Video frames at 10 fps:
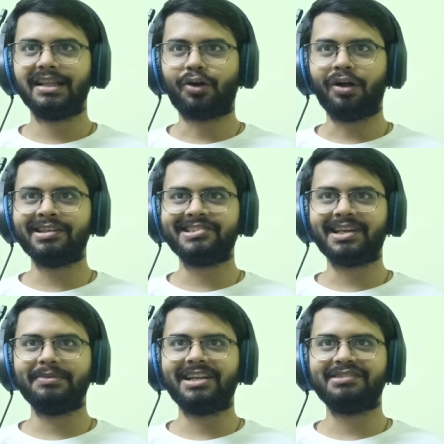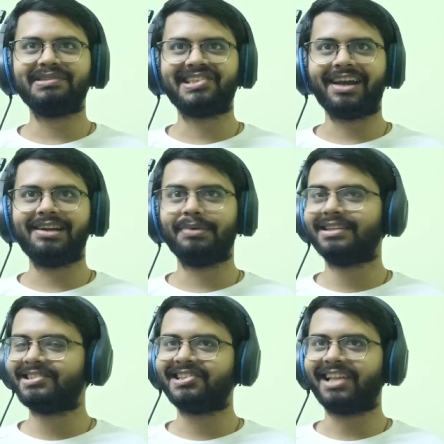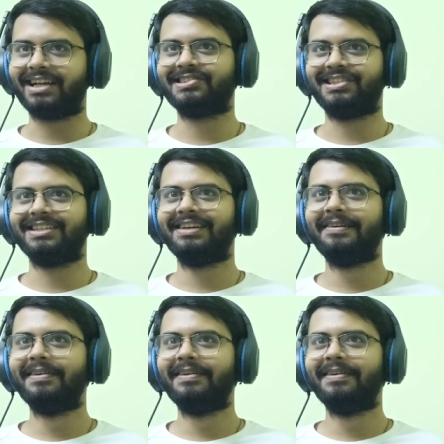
Like all this time it has been scary, but this is nasty.